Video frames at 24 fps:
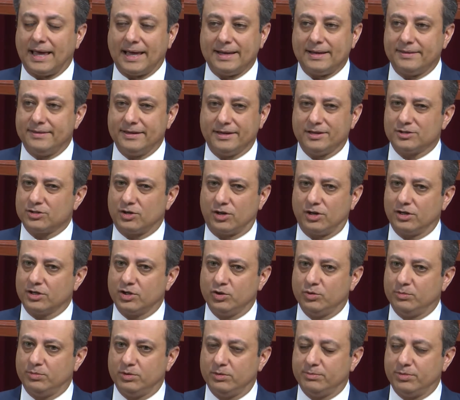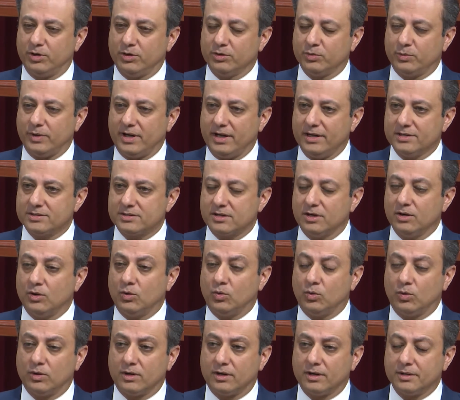and I think it's arguable both ways,
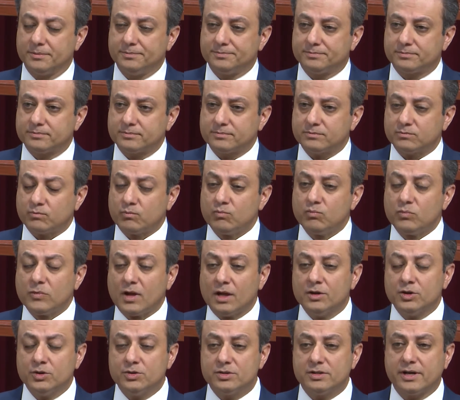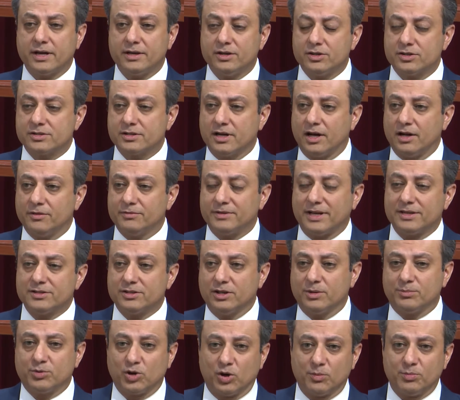or do you say to yourself, that's
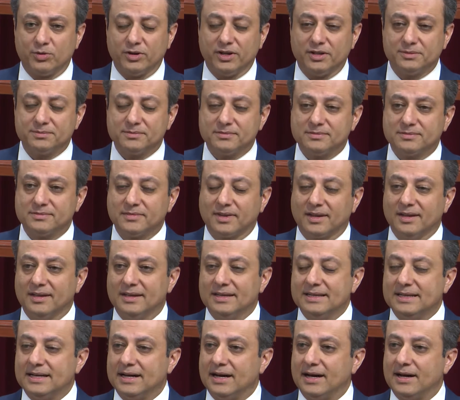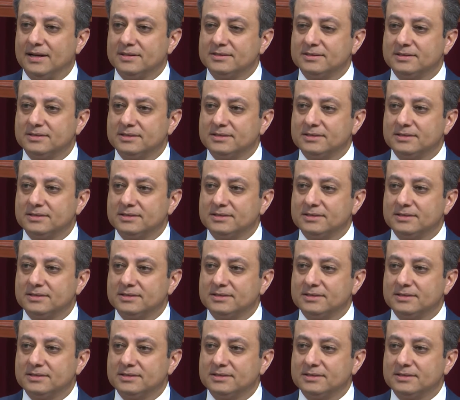inappropriate. Uh,